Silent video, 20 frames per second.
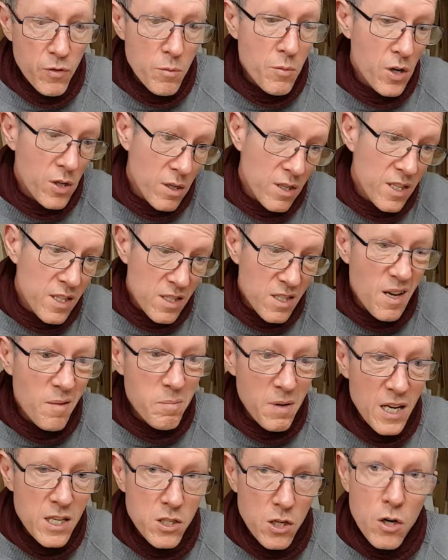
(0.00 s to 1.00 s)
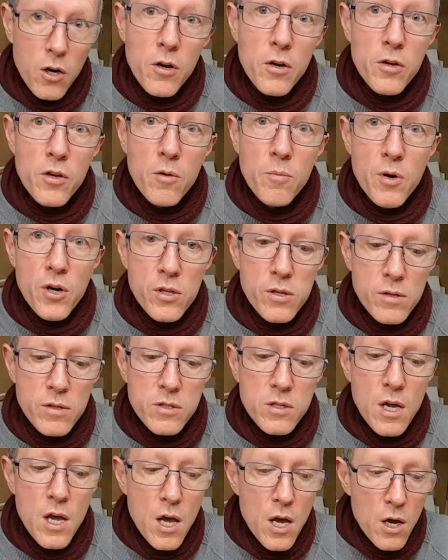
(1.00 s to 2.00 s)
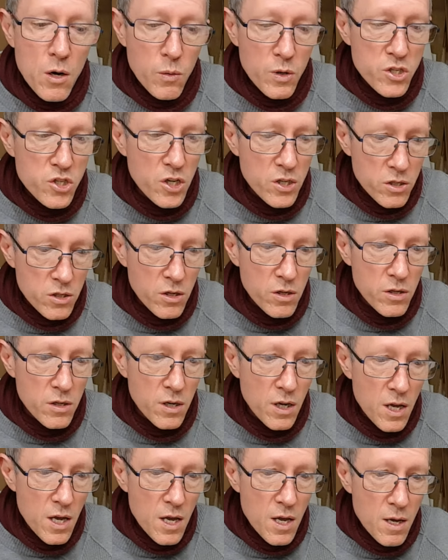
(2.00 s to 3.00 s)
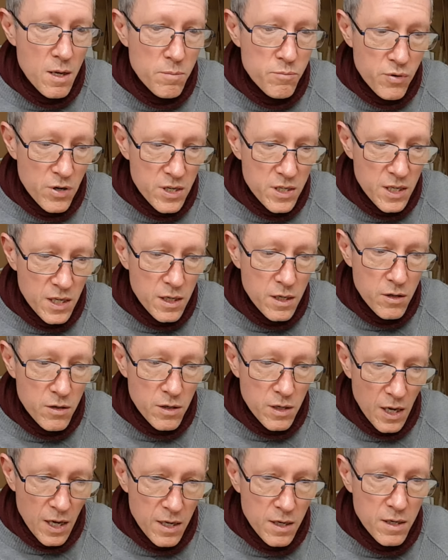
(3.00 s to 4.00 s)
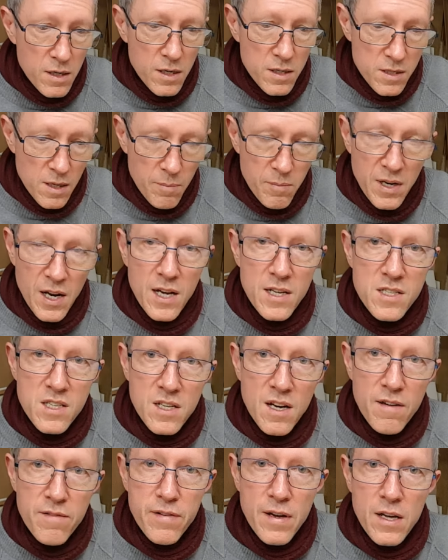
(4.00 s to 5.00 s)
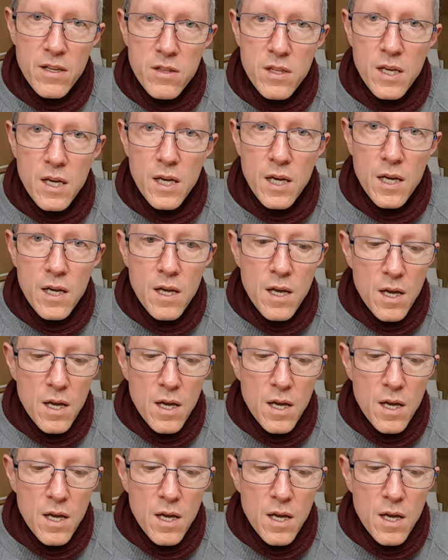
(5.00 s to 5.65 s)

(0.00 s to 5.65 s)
your models, in some case a lot of your models, which is good, pretty good, and some nice stuff out there.